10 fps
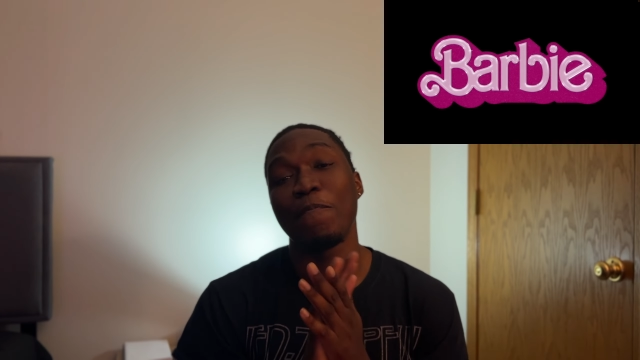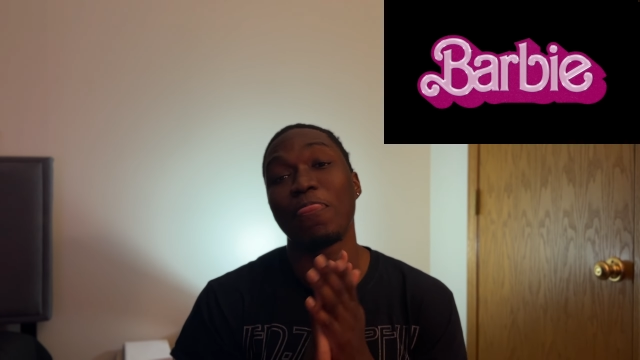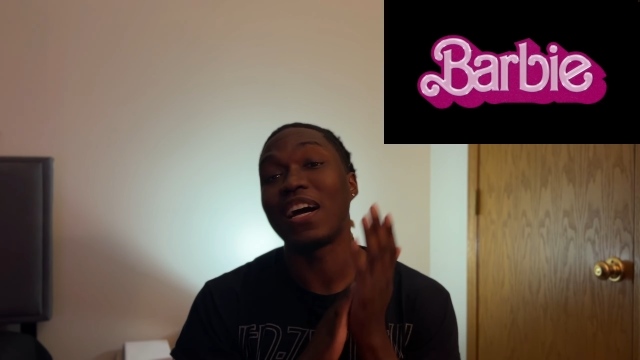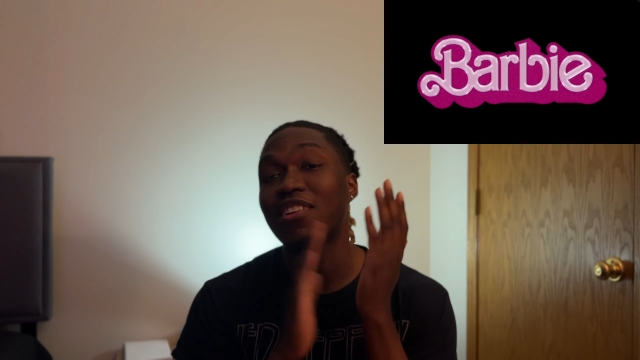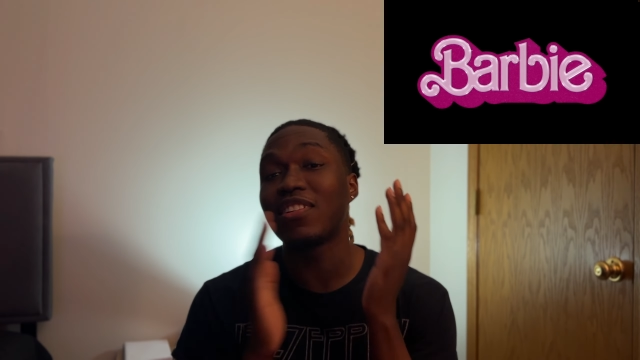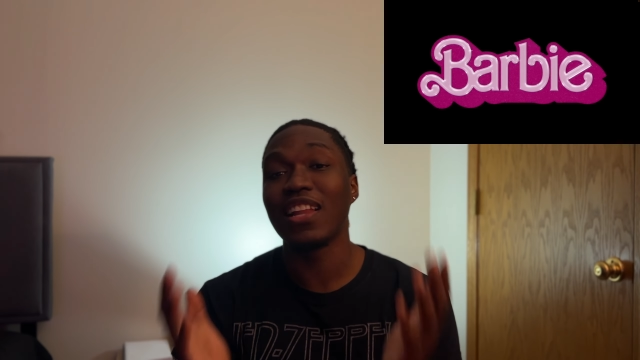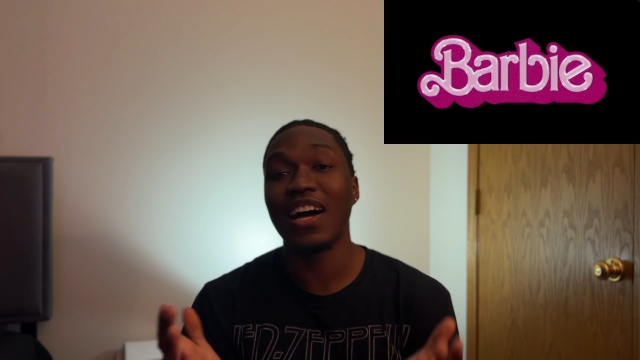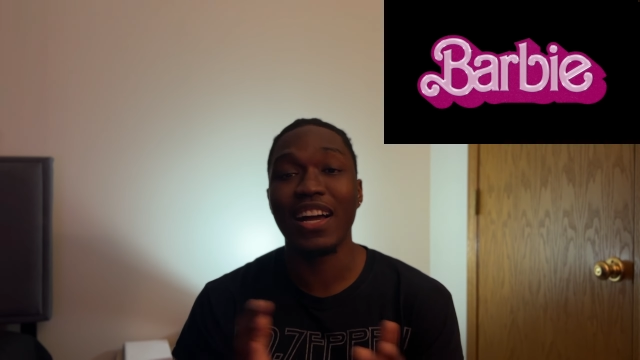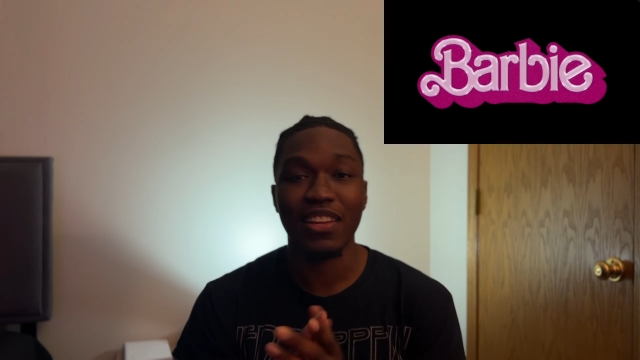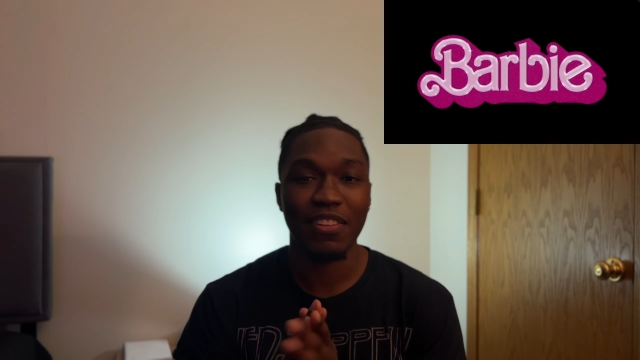not gonna
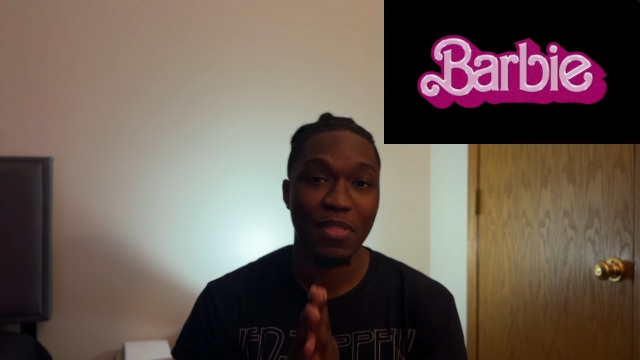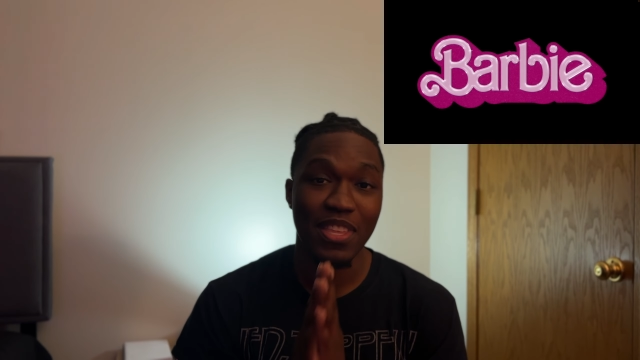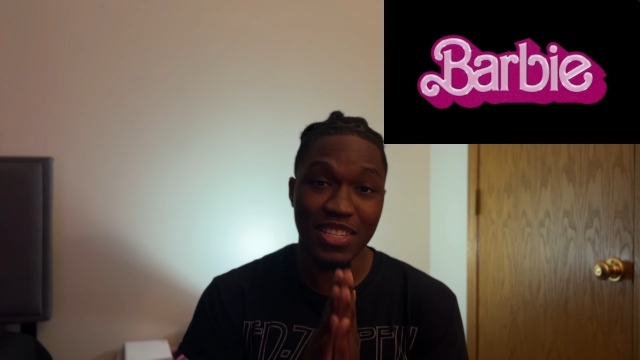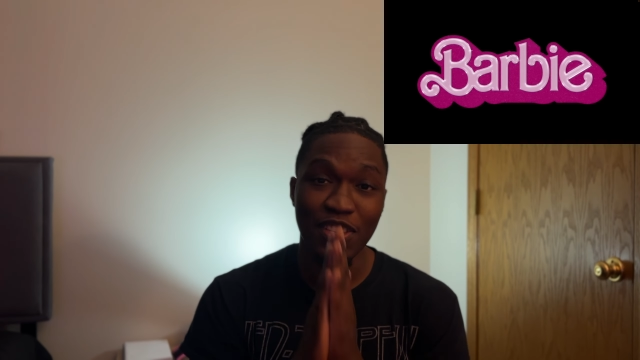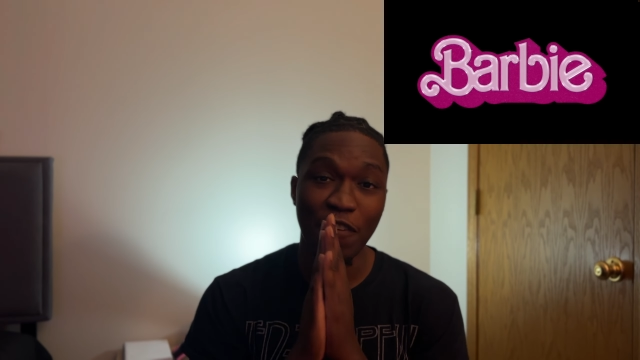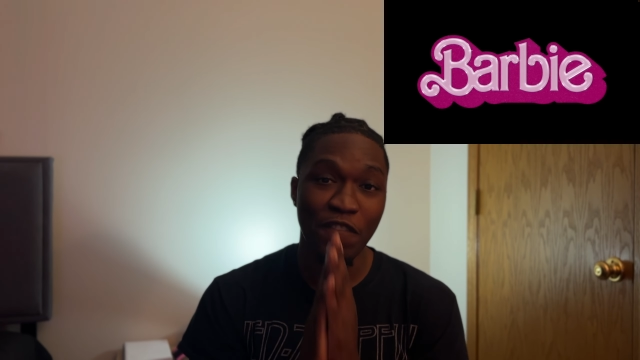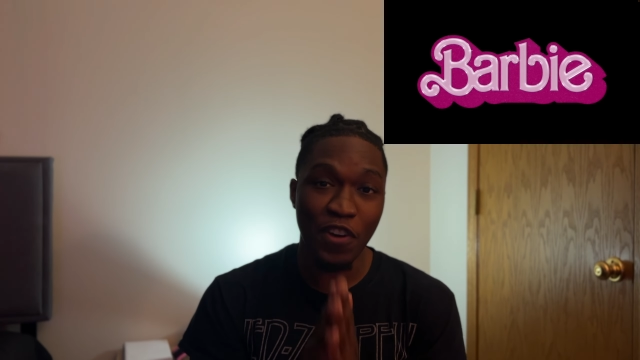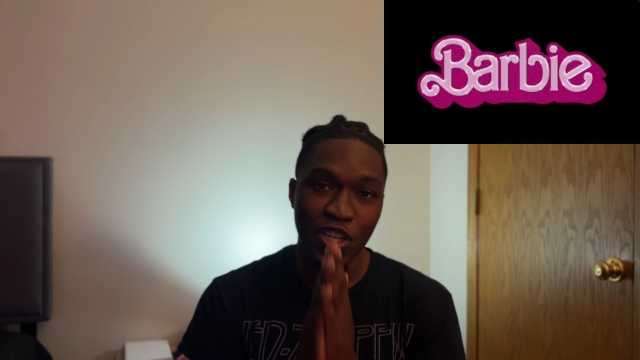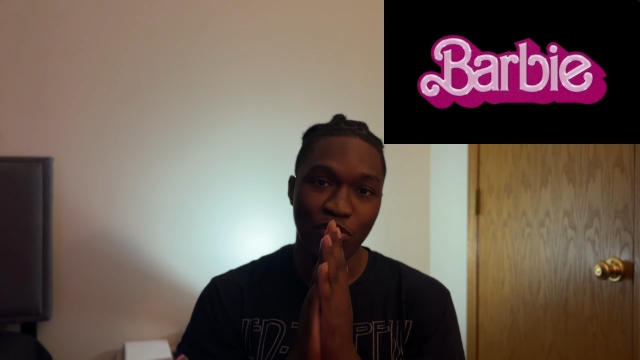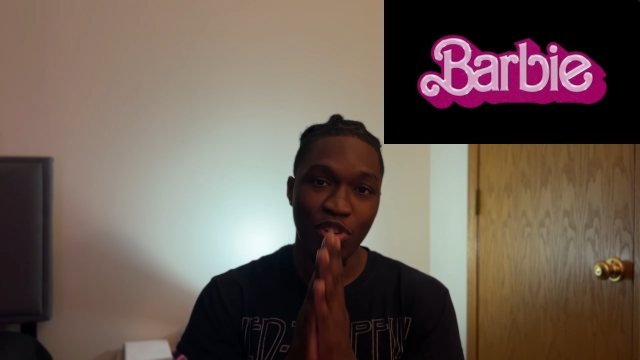lie, this is a
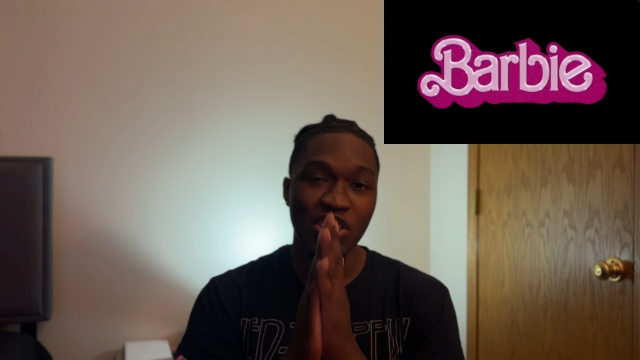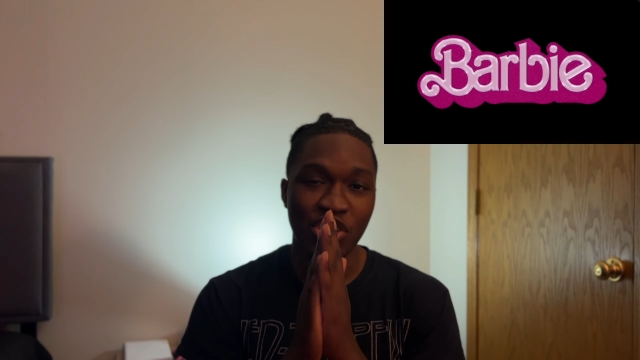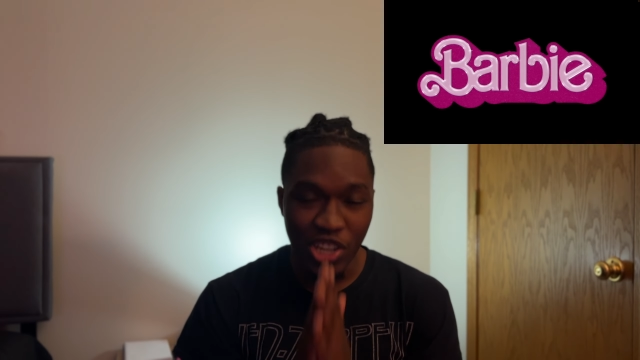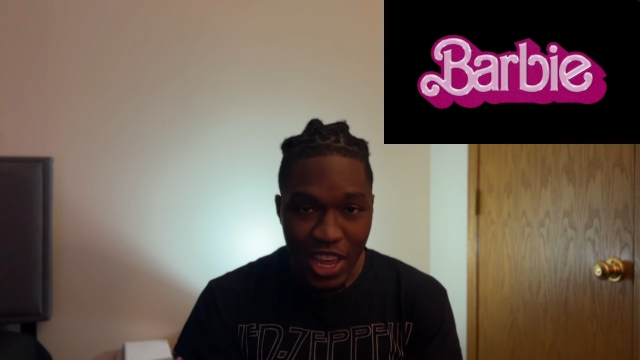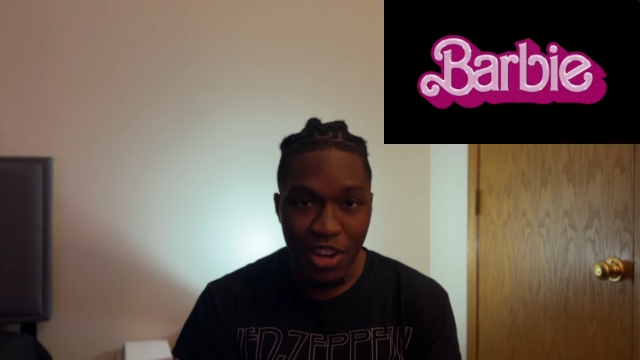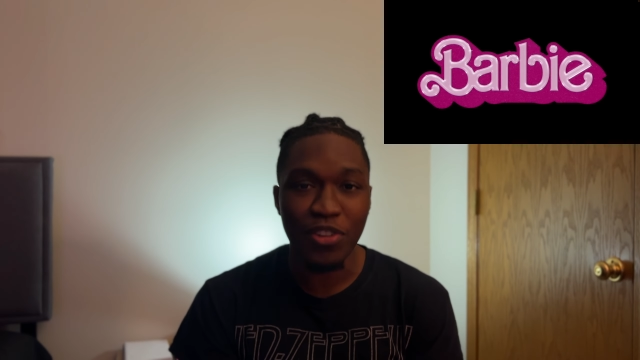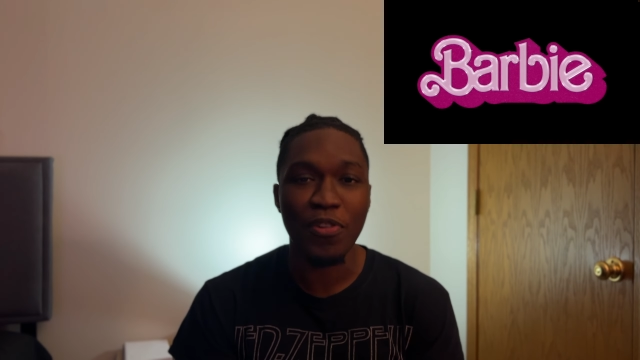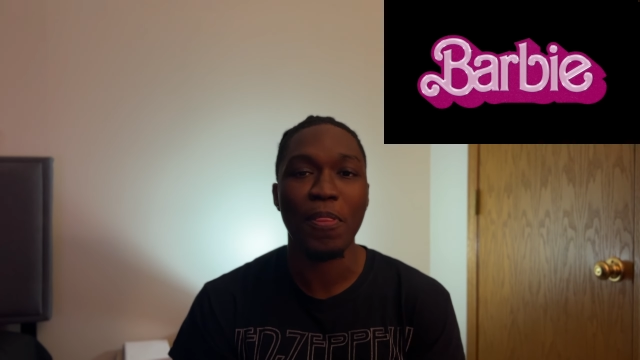first for this channel,